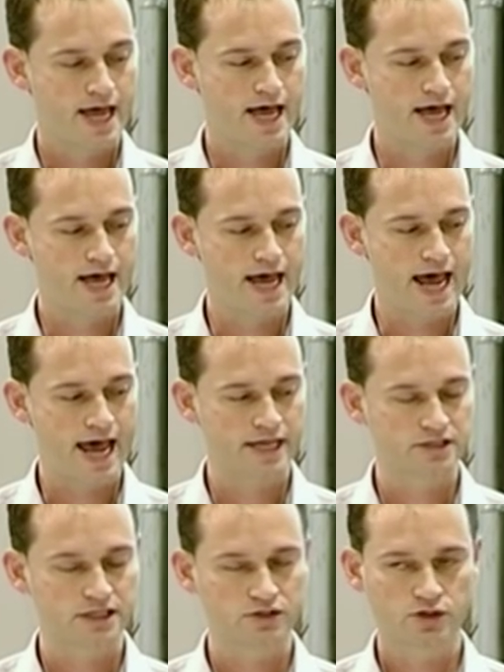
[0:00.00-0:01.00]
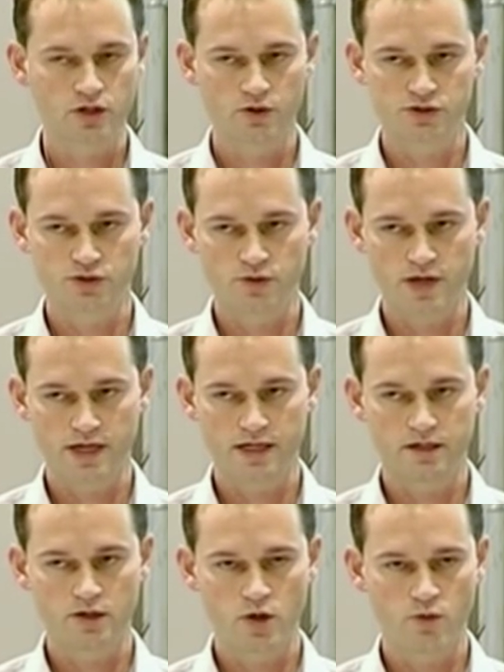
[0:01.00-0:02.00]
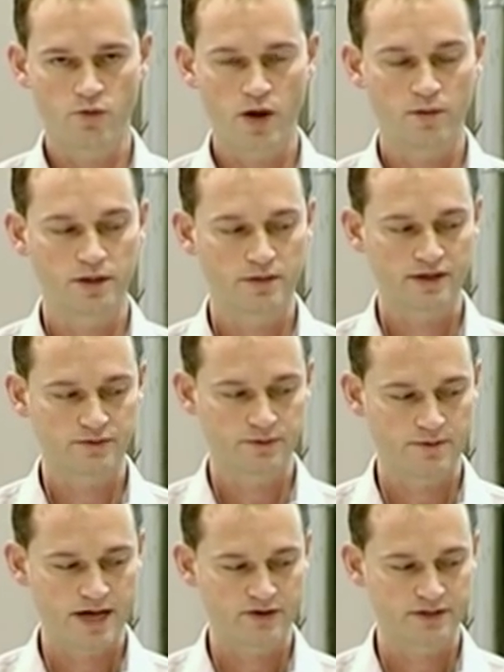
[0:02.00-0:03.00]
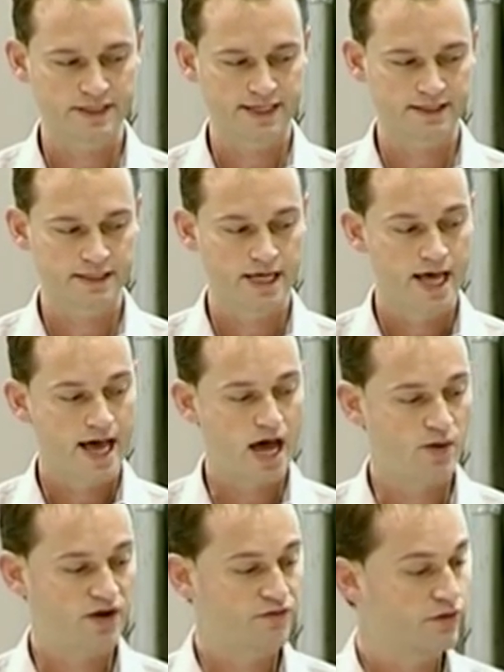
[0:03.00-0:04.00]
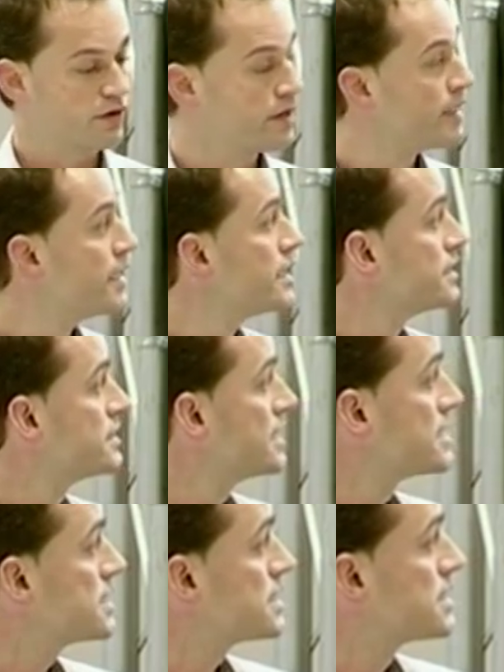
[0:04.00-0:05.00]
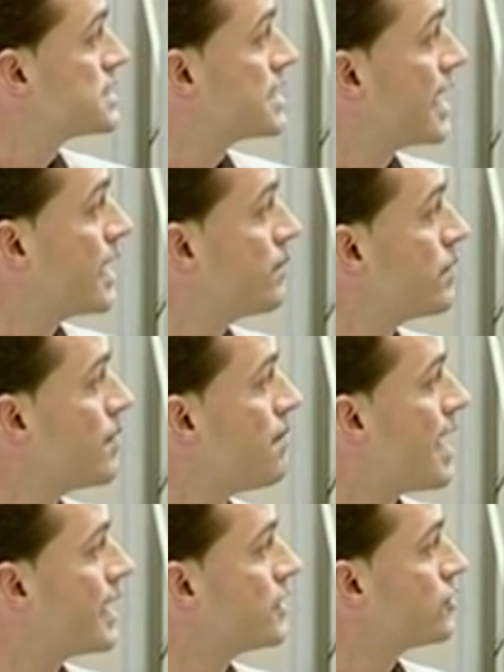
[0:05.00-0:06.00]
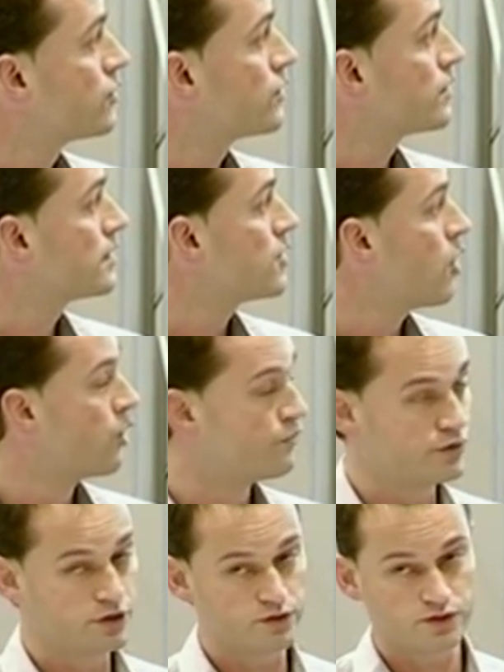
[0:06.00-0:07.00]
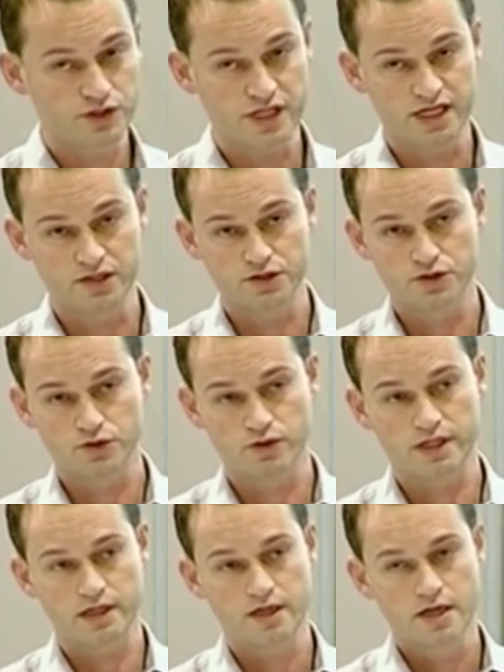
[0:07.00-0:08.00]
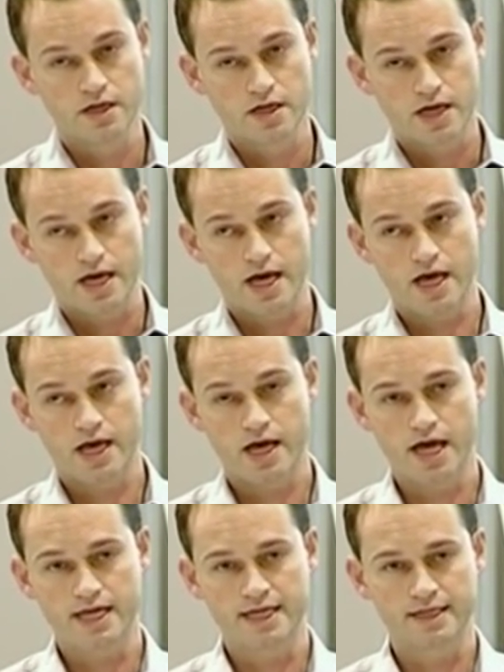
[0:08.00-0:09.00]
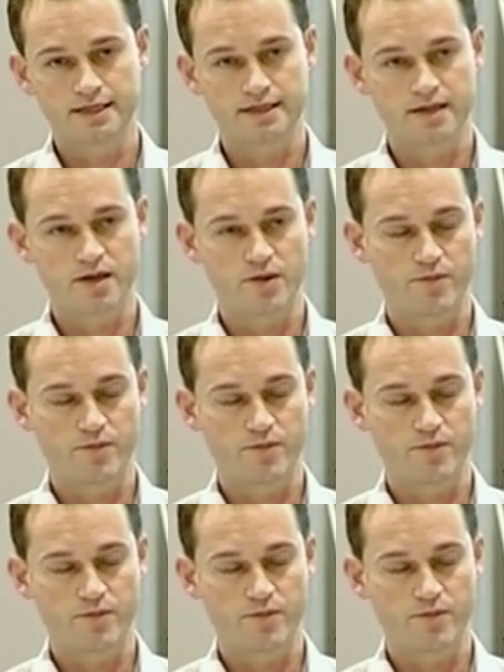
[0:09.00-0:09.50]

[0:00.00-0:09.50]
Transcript: And it goes away, no problem about that. However, this same minor overuse injury in the